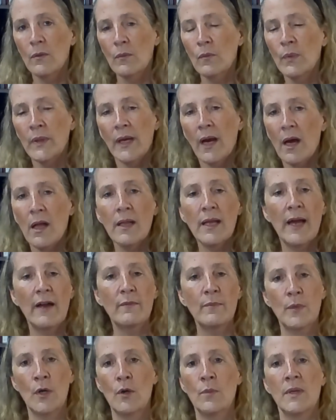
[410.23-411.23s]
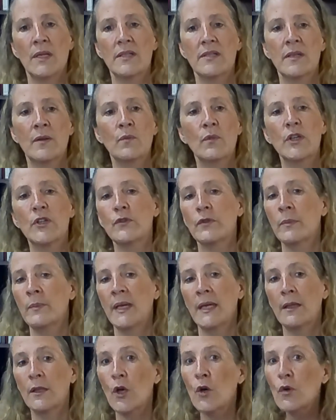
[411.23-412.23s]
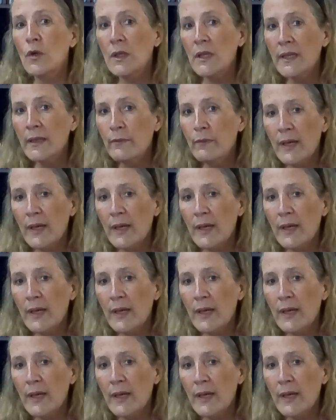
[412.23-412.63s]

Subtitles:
We all have moments in which we may locally